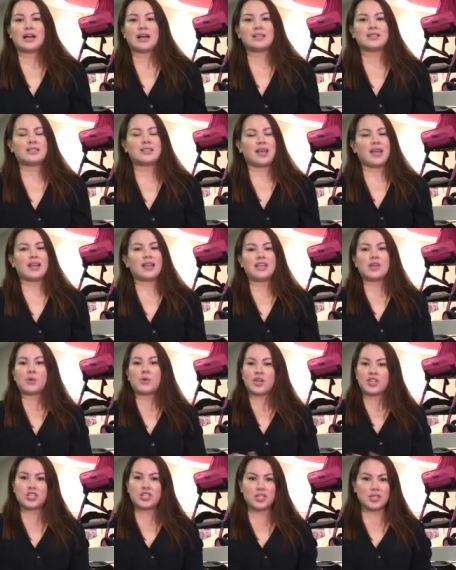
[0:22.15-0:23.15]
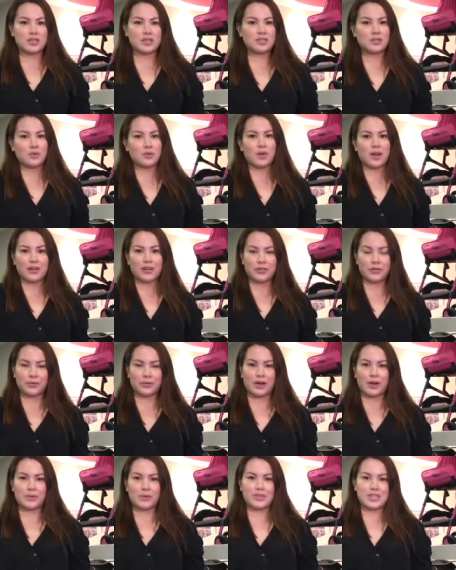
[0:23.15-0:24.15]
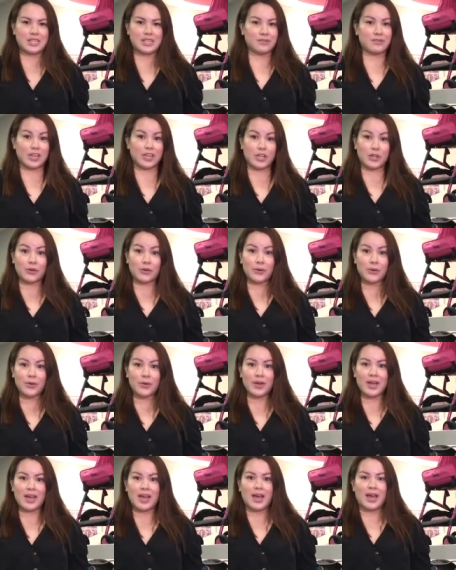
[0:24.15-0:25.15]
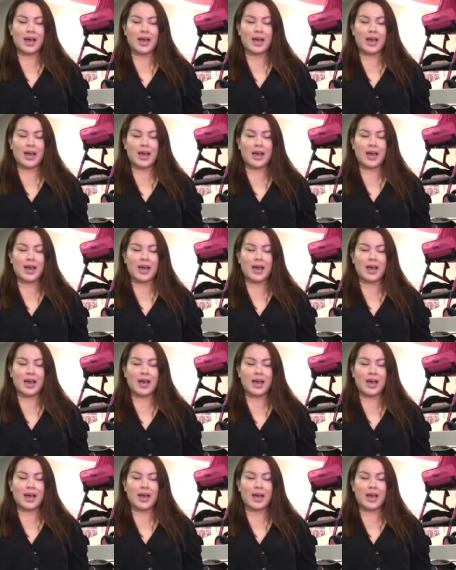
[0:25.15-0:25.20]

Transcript: ask any questions you want throughout this video.